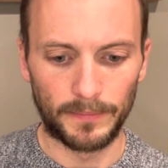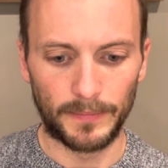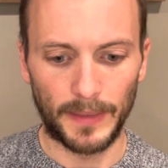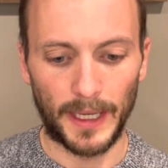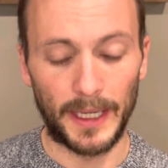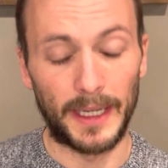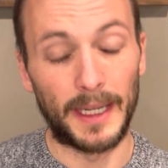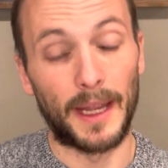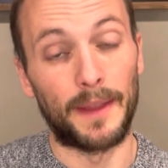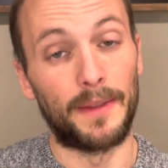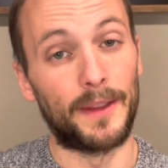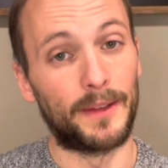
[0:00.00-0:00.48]

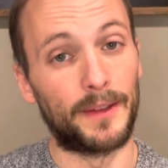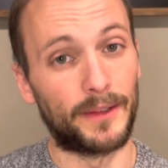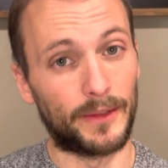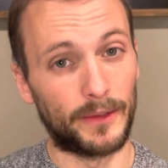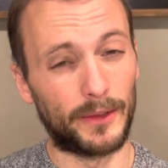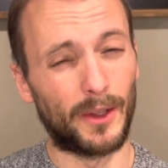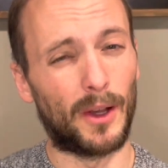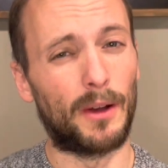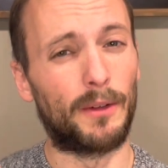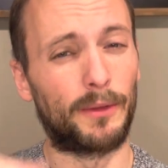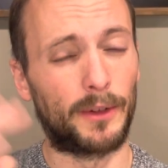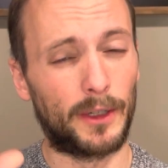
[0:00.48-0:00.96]
And again, this is
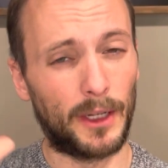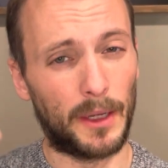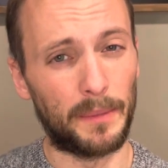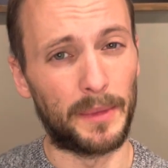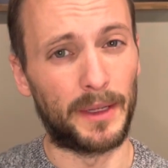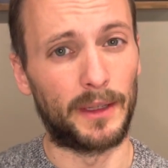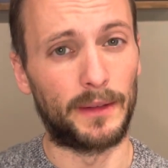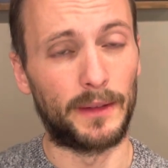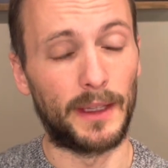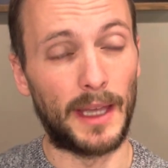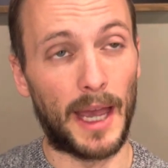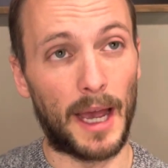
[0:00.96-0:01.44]
all
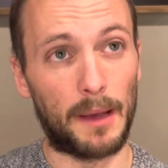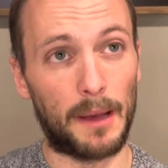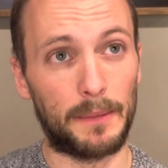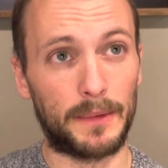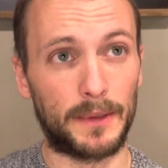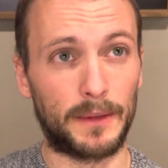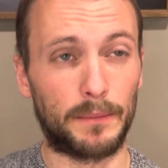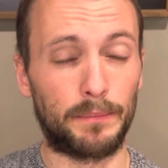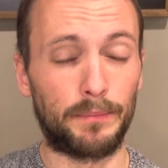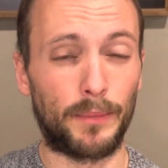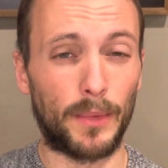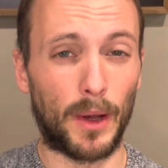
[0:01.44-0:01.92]

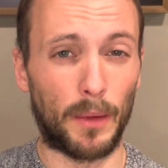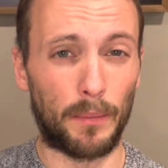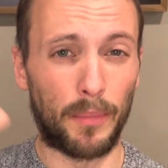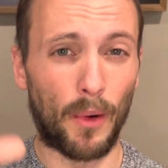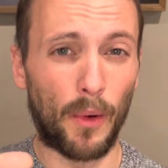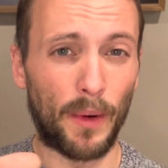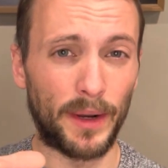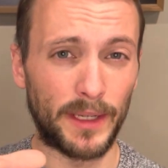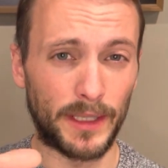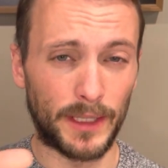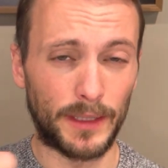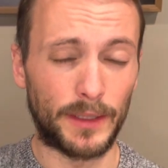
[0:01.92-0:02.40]

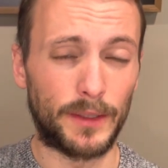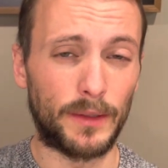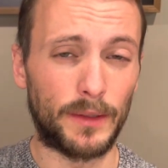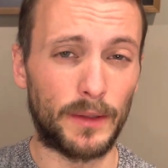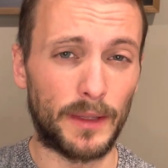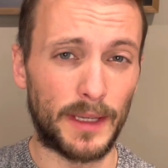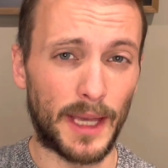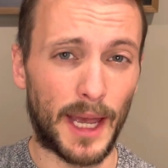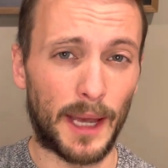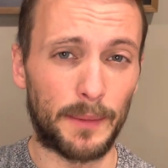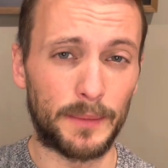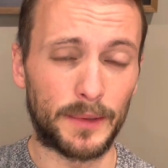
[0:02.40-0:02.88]
pointing to
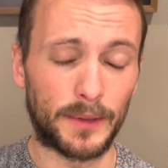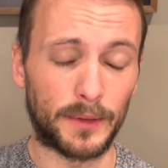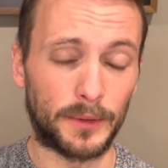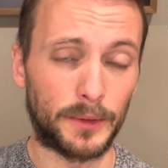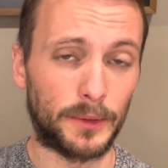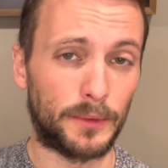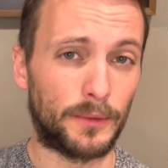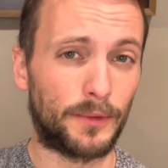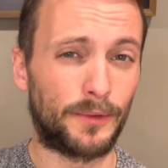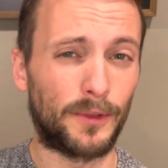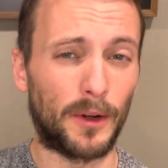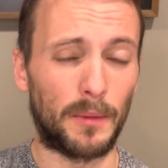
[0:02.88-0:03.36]
the
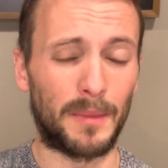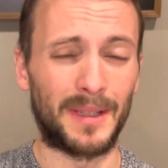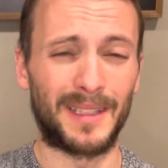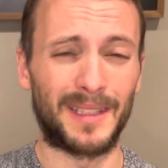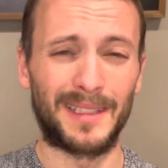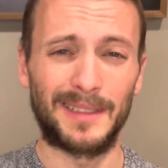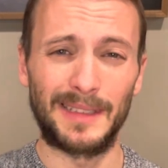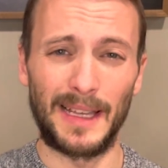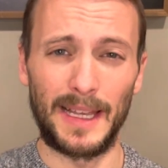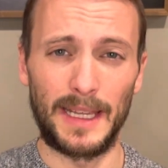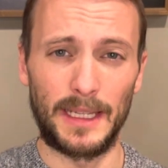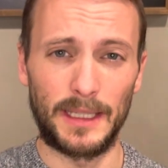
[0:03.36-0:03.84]
absolute from a
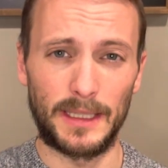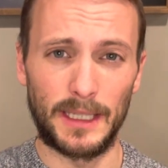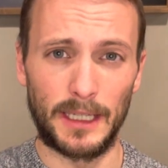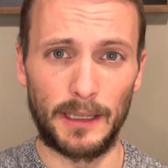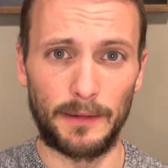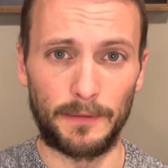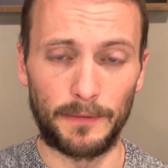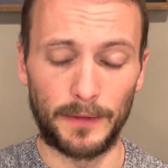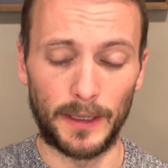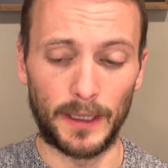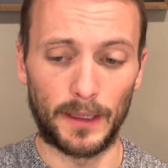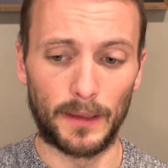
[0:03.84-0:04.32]

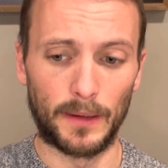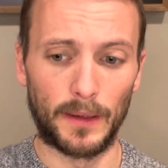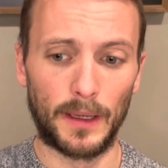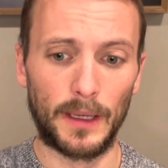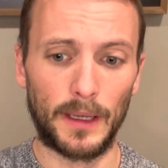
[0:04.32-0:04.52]
scientific